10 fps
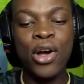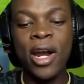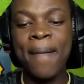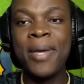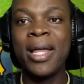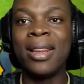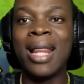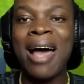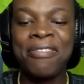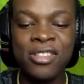gonna be a
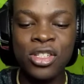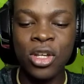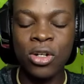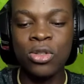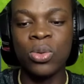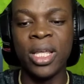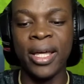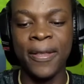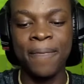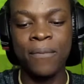laughing stock today.
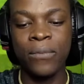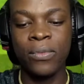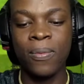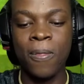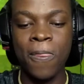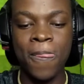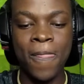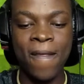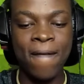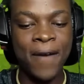
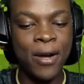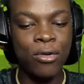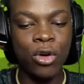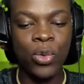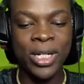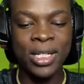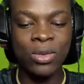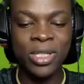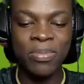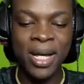If I do not win this,
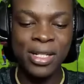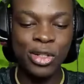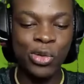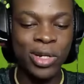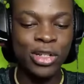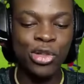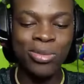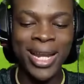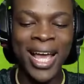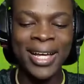with Barcelona should
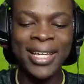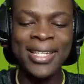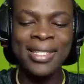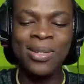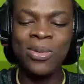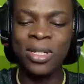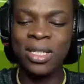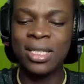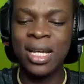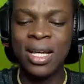be like easy win.
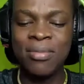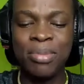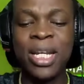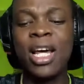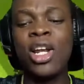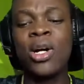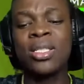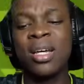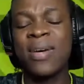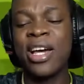Been a long
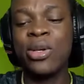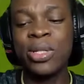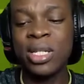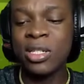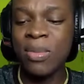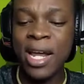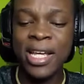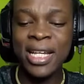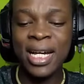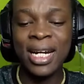time I use this
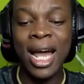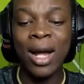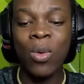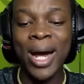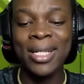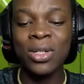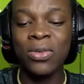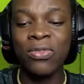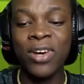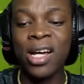manager and I quite
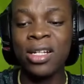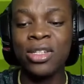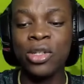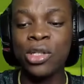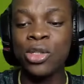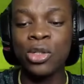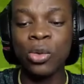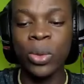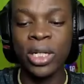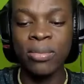frankly just suck
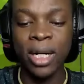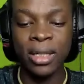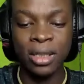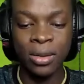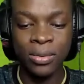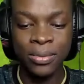with him right now.